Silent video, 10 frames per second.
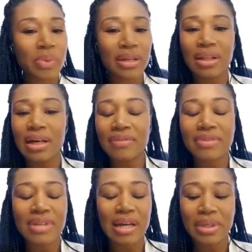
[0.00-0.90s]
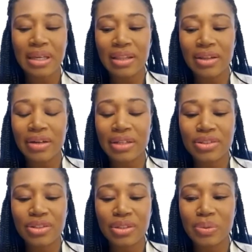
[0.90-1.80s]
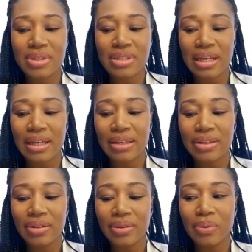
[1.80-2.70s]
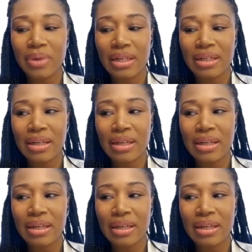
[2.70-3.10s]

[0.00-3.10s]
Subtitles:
a lot of time together and she was like, "You know what?